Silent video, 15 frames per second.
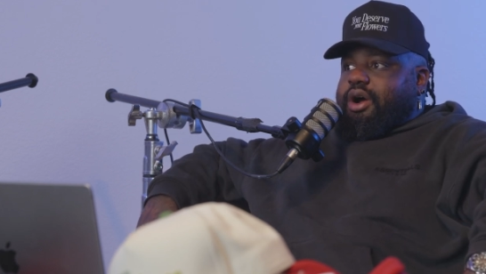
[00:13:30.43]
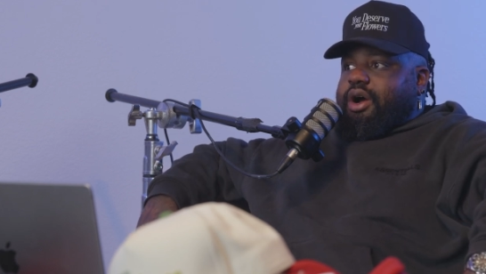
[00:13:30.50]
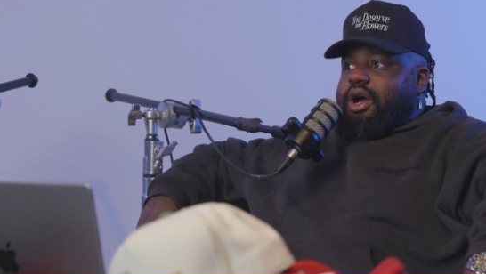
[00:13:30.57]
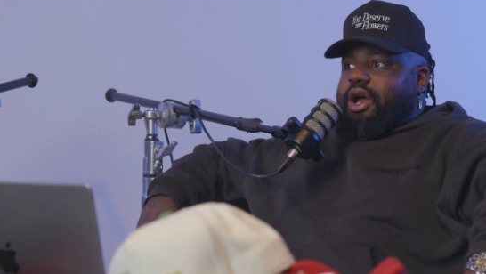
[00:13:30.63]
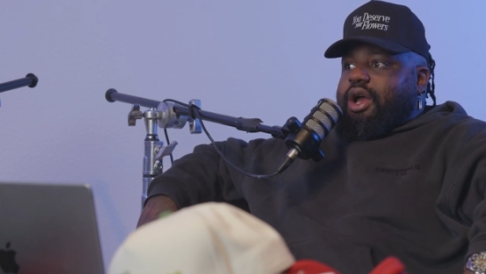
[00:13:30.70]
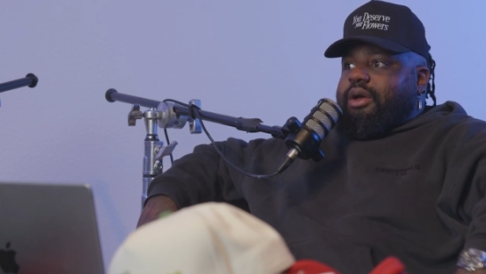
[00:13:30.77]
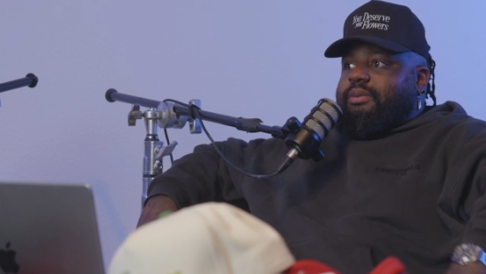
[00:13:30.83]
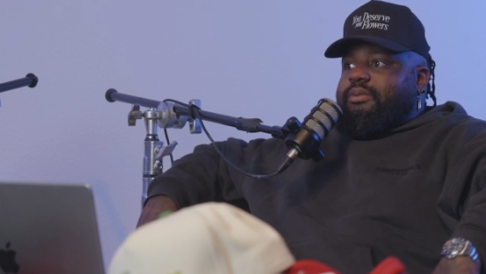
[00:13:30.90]

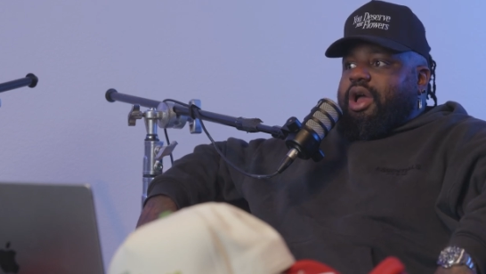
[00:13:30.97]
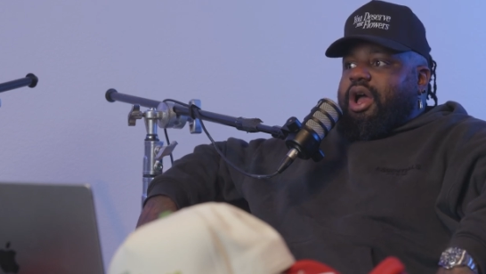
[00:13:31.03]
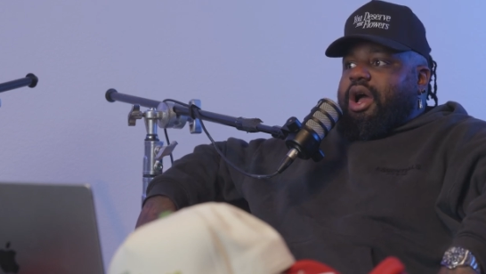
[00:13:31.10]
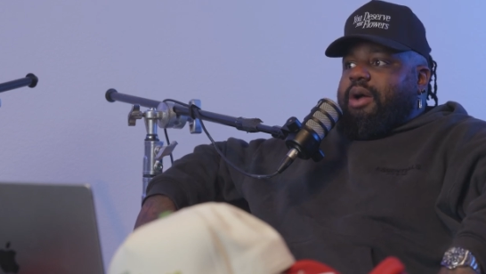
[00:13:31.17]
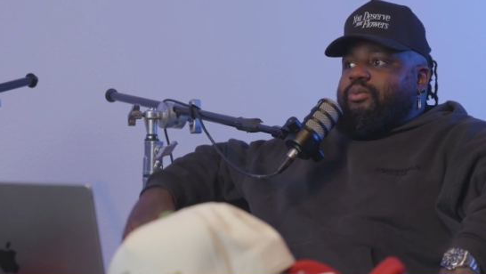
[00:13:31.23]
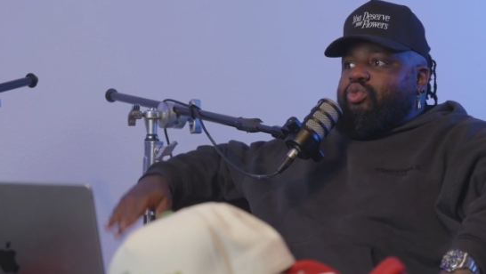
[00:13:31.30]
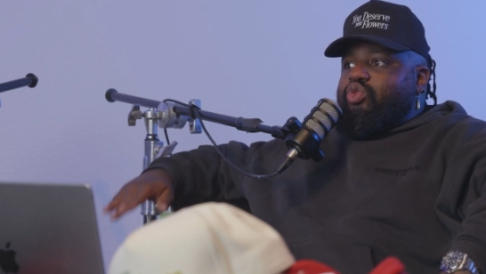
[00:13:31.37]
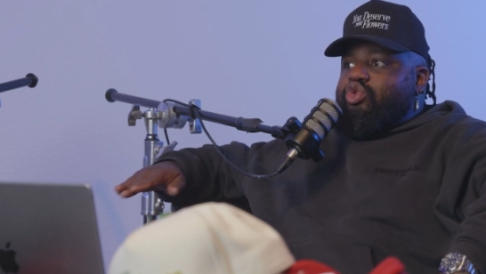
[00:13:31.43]
I'm
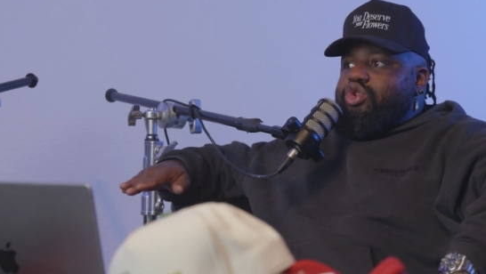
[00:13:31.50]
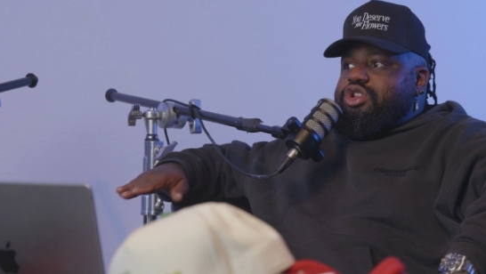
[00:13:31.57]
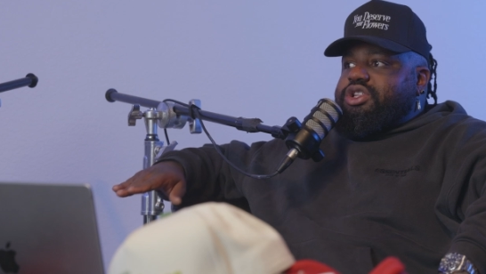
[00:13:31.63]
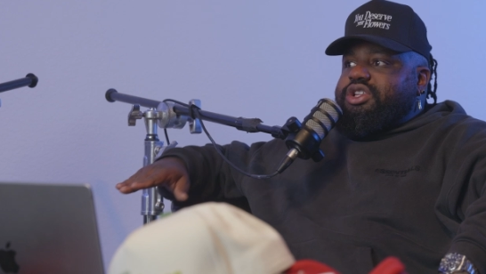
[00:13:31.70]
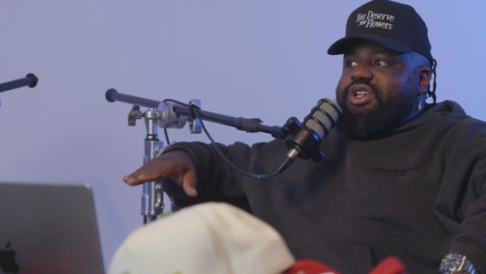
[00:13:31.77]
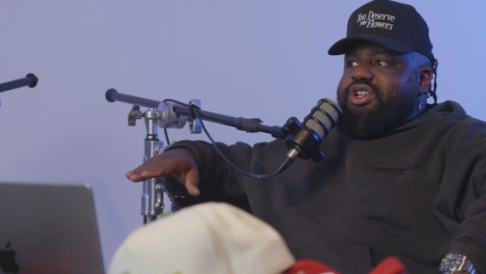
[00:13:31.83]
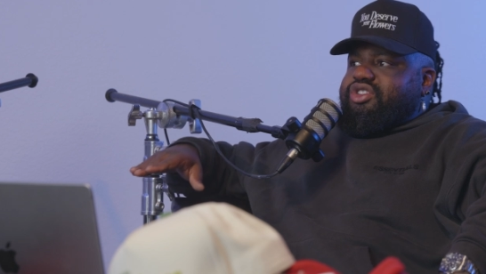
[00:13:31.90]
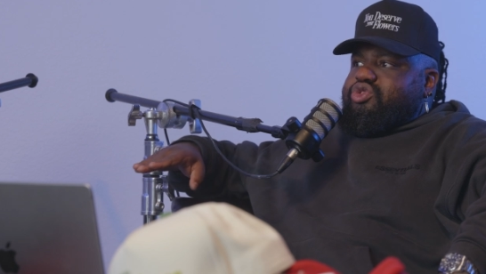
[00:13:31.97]

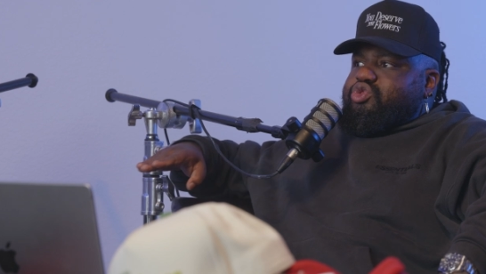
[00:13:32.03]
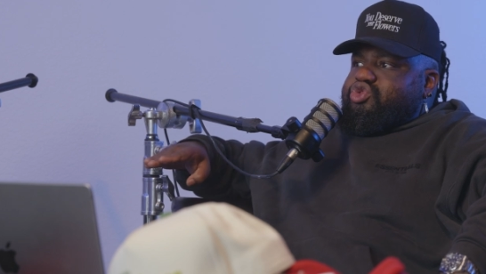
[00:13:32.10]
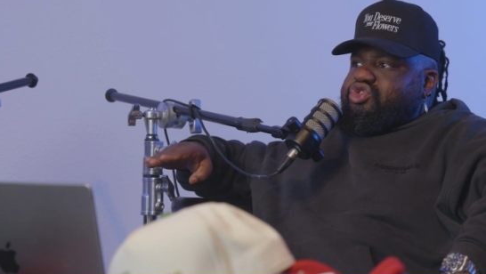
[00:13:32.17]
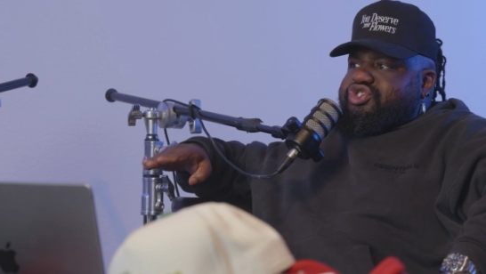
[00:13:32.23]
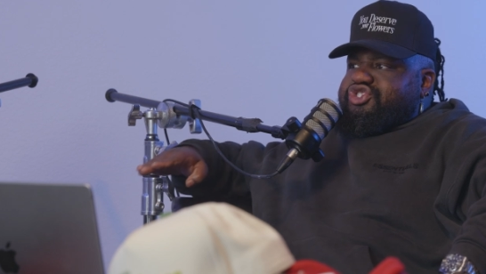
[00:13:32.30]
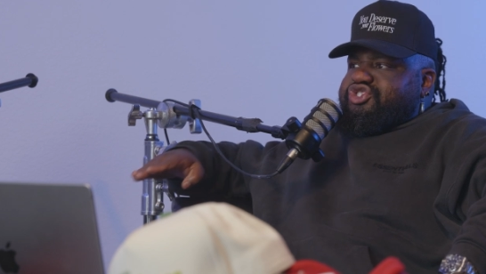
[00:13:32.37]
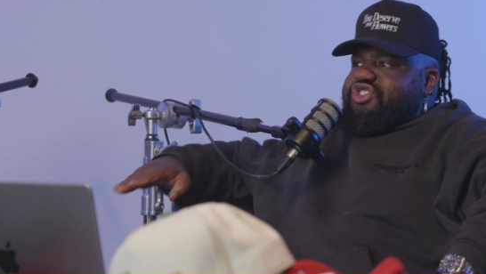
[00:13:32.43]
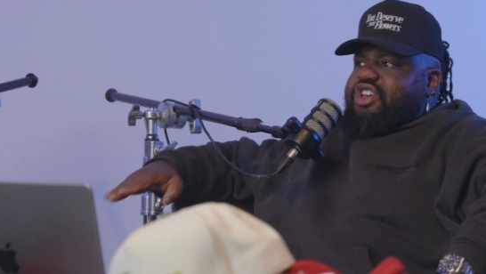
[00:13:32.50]
willing to
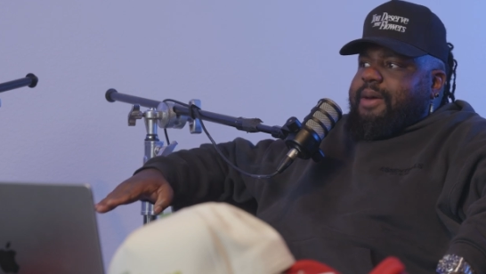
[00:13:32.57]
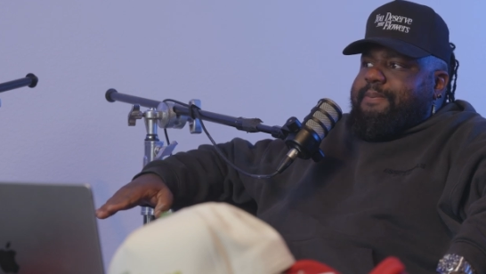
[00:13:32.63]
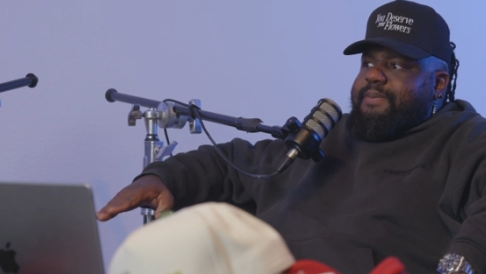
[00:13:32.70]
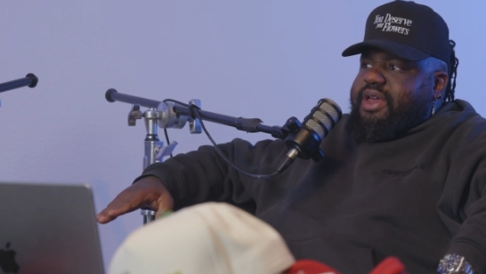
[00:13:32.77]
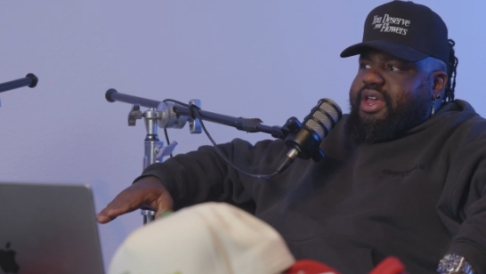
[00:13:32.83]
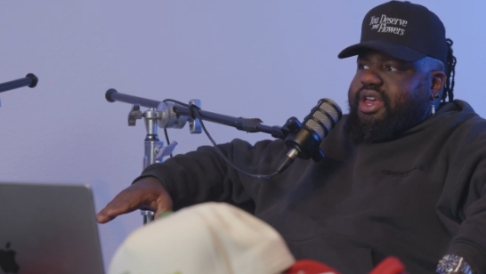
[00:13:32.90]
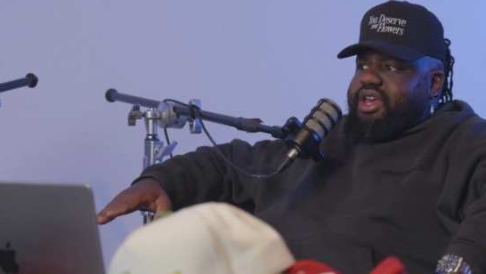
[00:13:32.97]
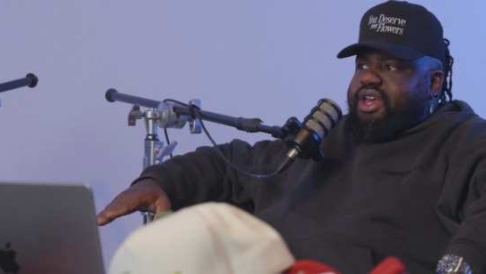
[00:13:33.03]
step
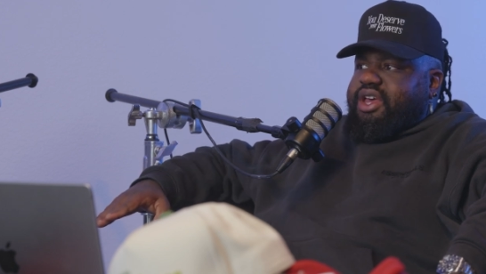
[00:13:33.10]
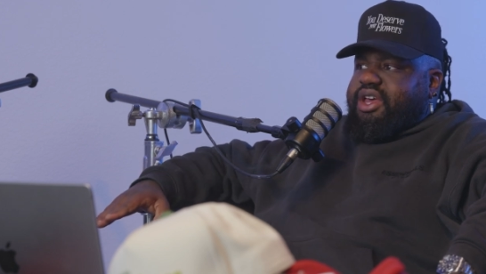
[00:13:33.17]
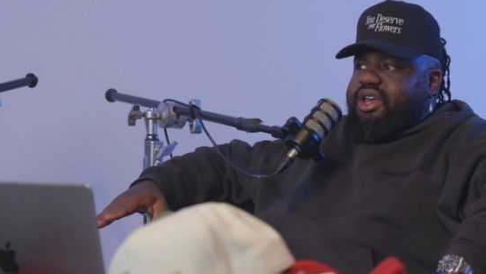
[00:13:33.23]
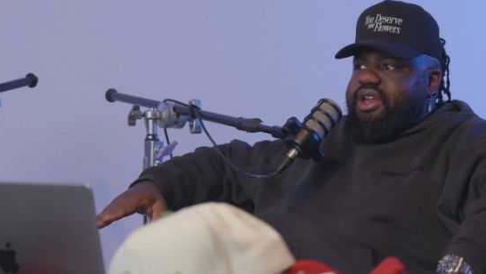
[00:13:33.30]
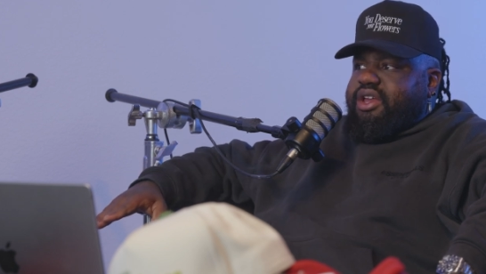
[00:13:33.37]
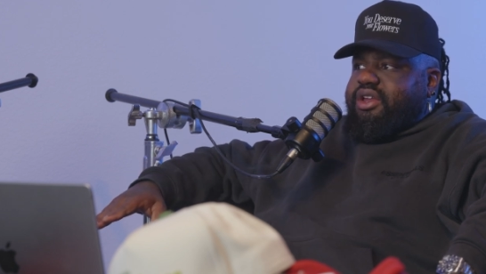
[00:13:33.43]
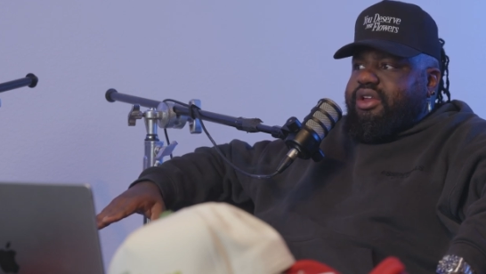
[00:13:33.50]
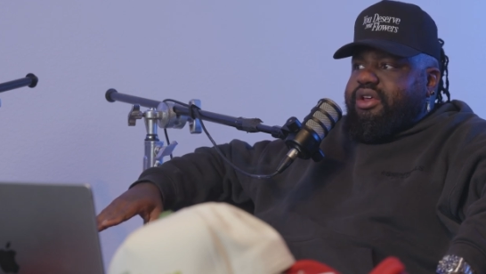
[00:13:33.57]

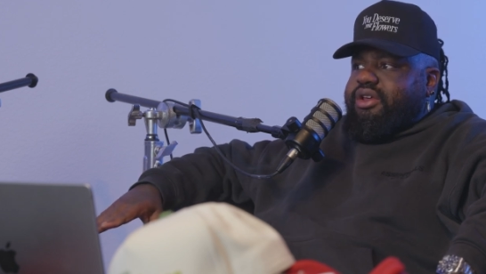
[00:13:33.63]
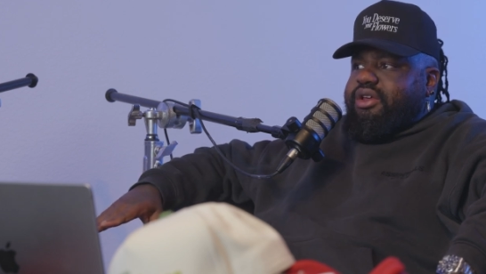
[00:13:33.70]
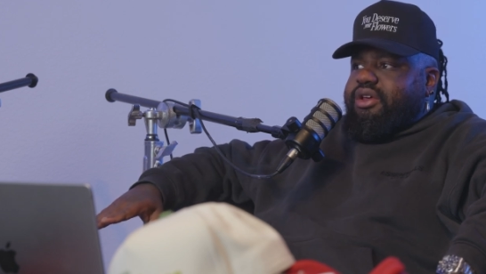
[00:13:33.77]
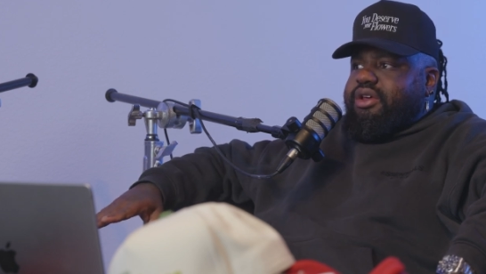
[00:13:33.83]
in